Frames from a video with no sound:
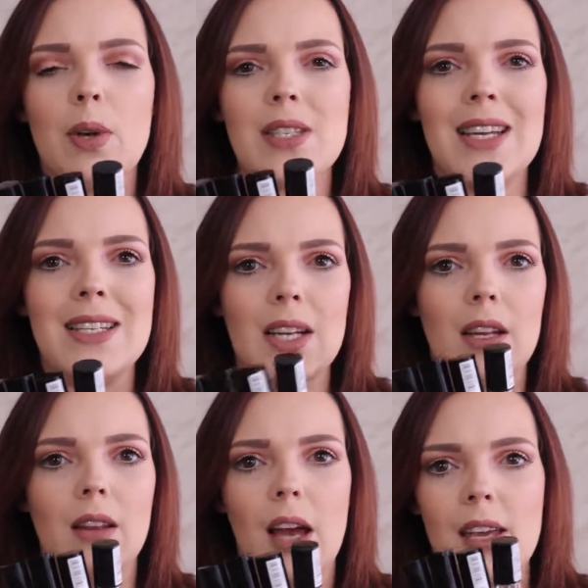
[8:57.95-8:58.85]
ones I
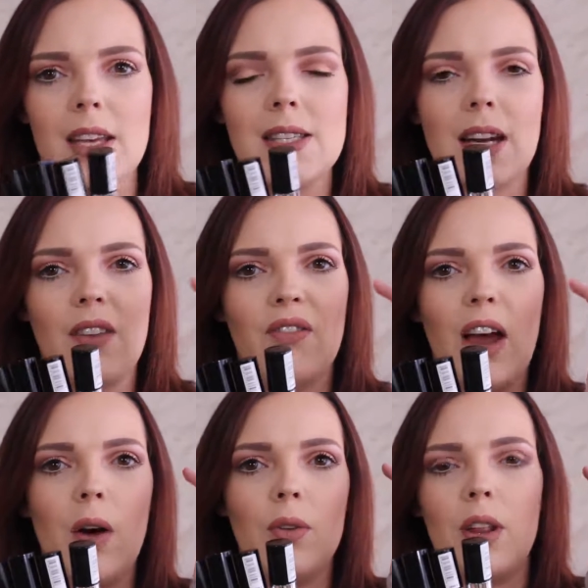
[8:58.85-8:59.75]
didn't like is that I
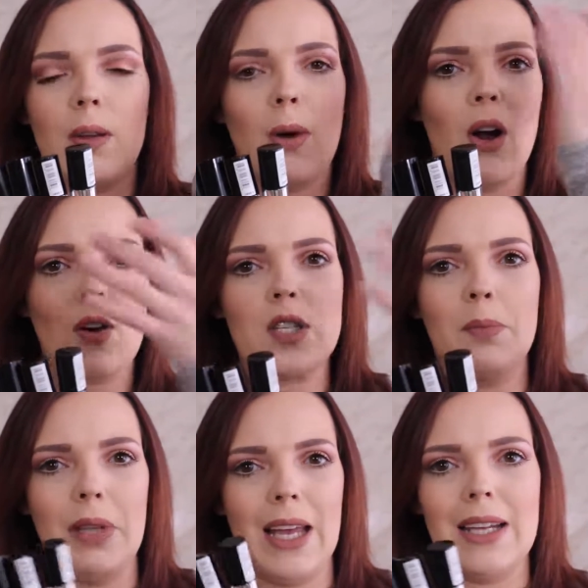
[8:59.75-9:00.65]
found them hard
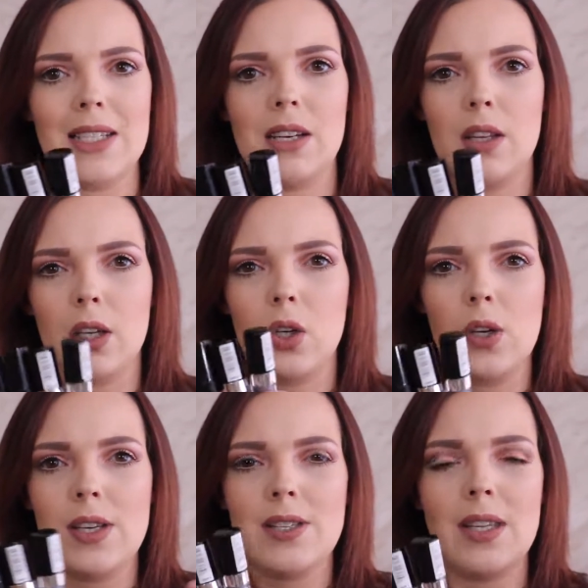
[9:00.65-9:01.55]
to blend into the crease.